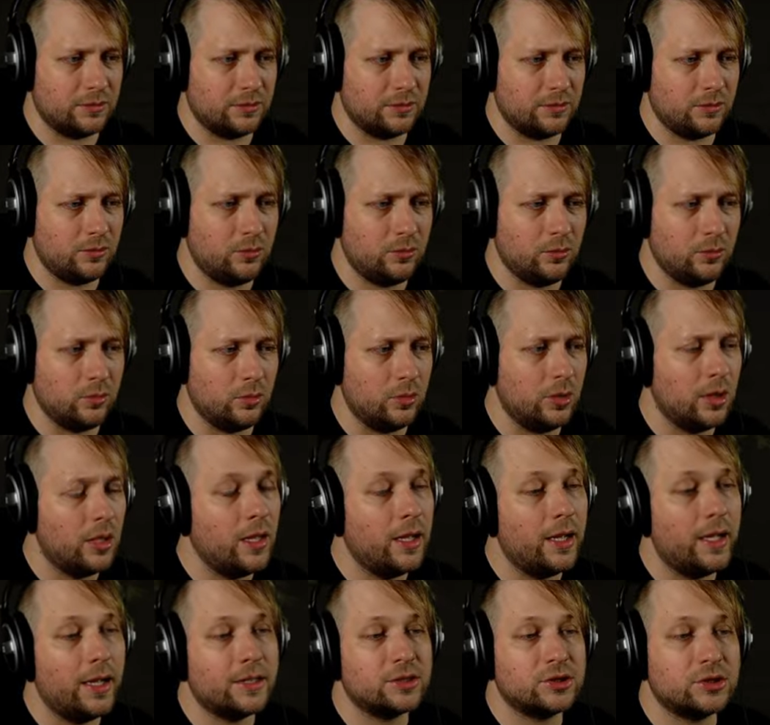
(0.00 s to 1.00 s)
Ooh,
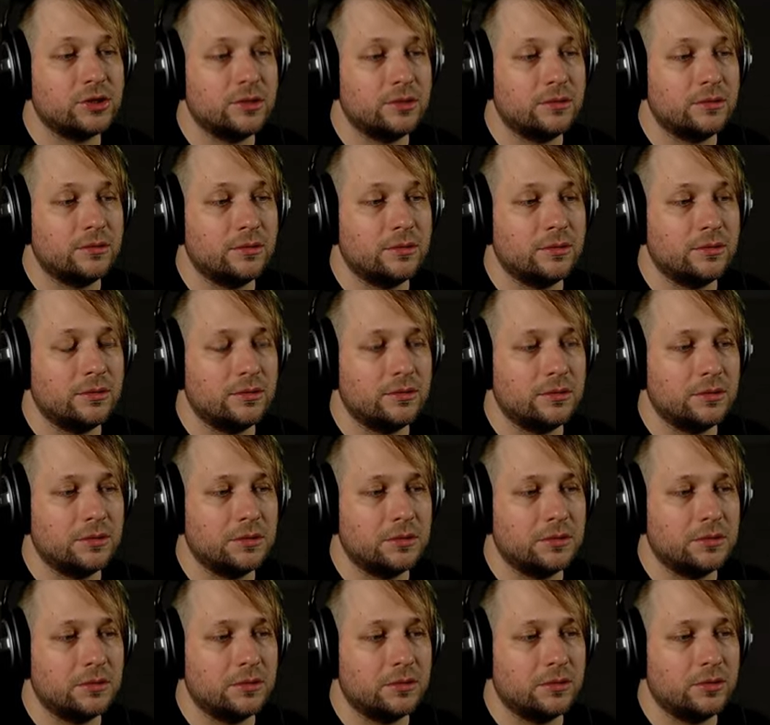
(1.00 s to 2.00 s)
actually,
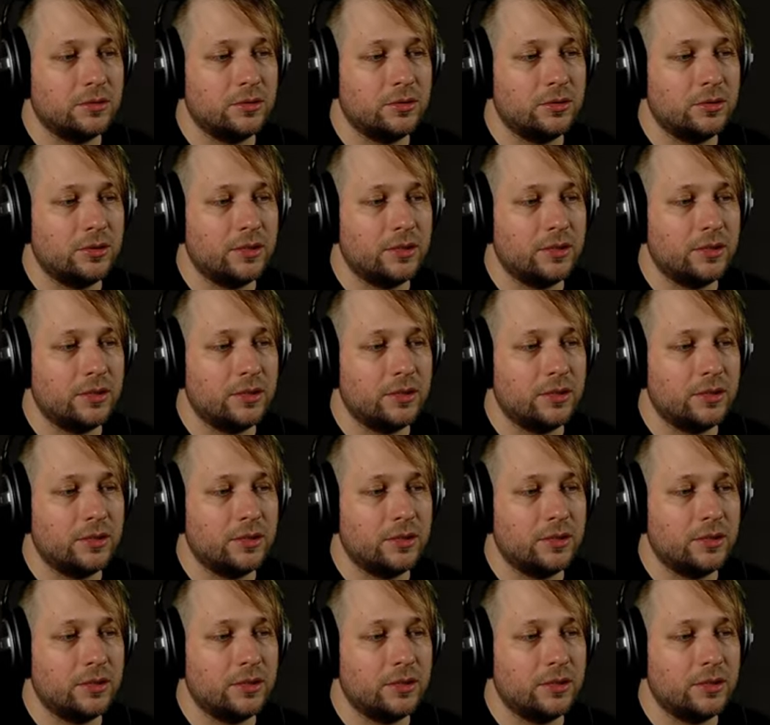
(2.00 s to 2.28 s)
uh, could